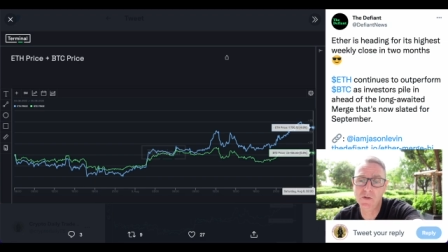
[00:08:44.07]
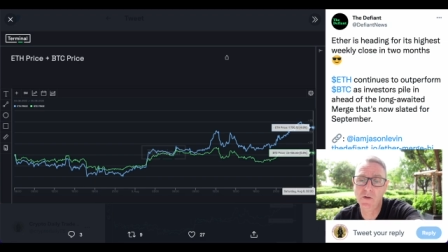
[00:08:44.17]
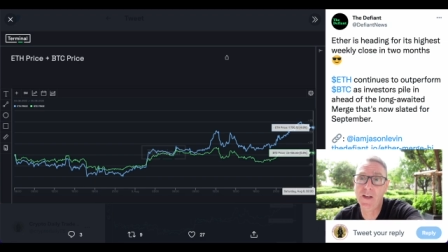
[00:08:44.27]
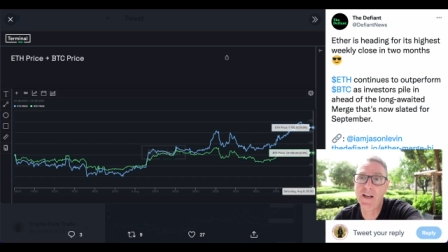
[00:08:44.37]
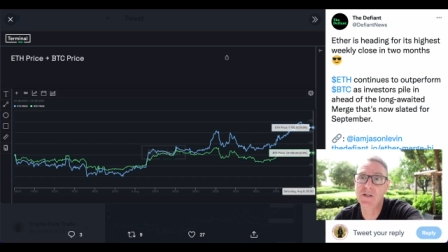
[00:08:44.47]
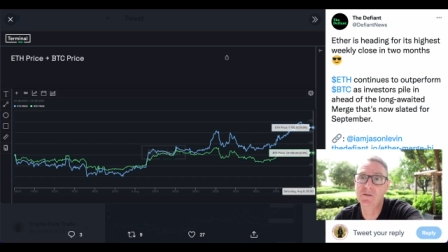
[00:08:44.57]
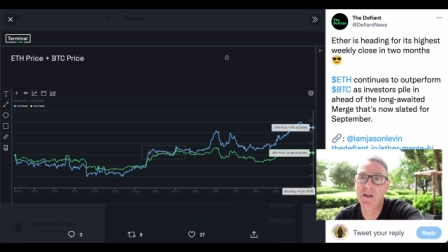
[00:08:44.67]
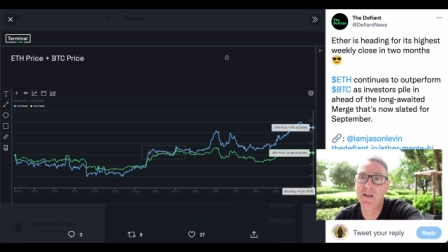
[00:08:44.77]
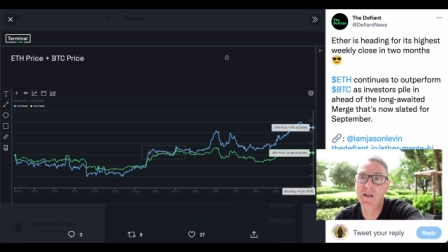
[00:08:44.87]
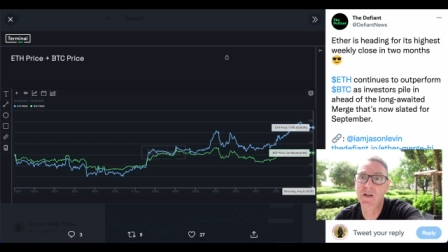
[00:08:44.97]
So that is
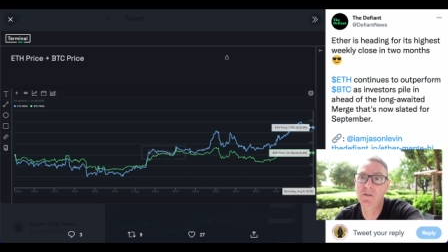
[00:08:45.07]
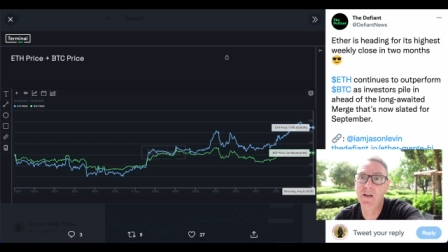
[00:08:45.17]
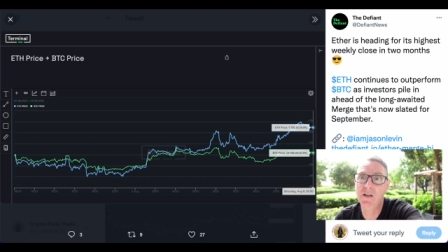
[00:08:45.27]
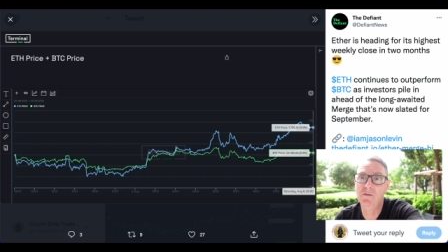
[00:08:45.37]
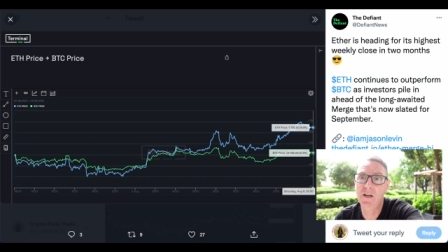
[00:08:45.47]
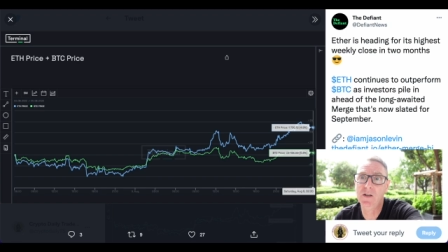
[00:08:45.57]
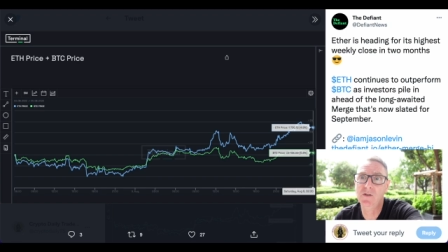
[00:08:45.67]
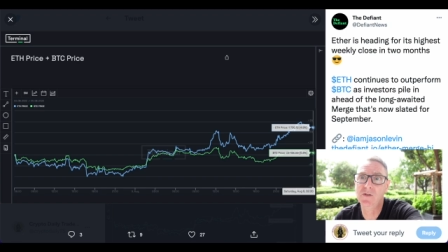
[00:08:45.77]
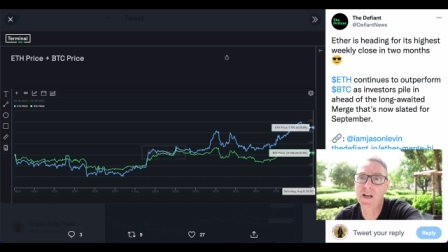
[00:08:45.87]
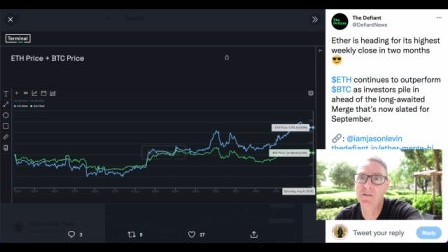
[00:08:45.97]
great, great, great
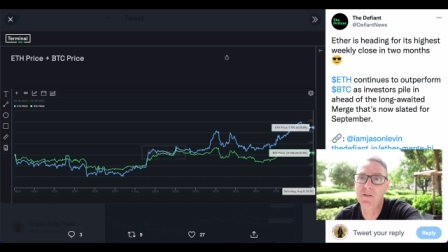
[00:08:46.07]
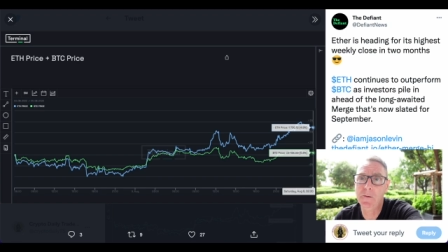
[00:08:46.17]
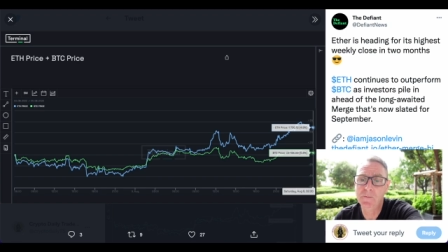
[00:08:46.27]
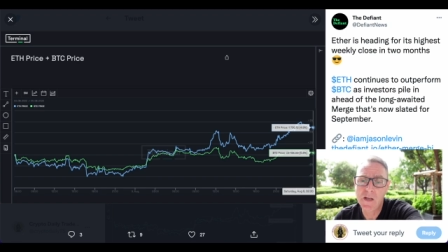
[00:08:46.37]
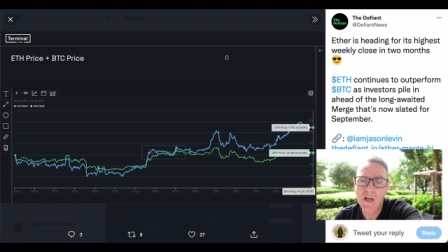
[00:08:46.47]
news out there.